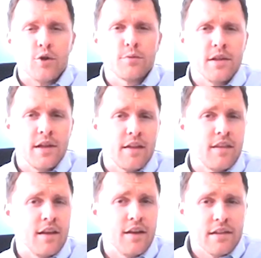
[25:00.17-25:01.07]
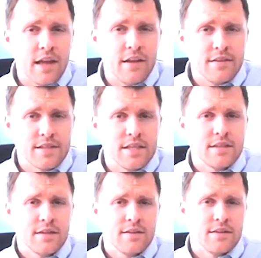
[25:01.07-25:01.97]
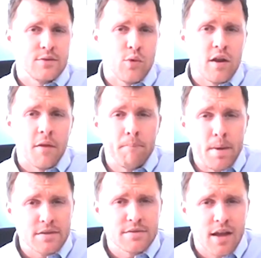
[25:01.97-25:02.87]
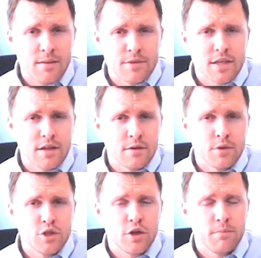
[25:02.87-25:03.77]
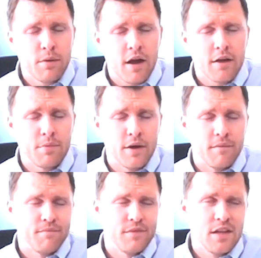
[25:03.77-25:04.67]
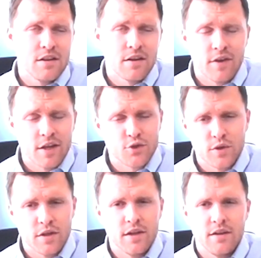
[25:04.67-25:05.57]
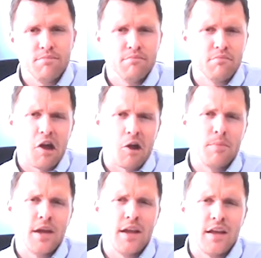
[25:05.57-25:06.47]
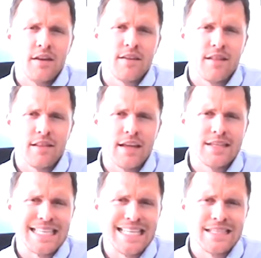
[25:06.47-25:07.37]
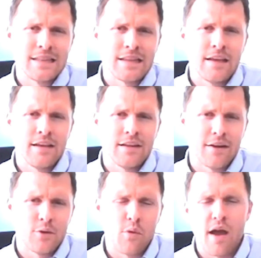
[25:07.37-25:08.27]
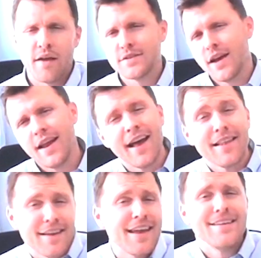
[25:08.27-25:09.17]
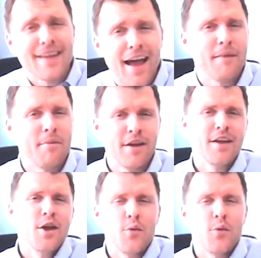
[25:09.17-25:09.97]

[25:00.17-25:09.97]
ultimately I think late season is one of the best times to kill a mature buck, but neither of us really are big into the late season thing, and our wives kind of allocate time.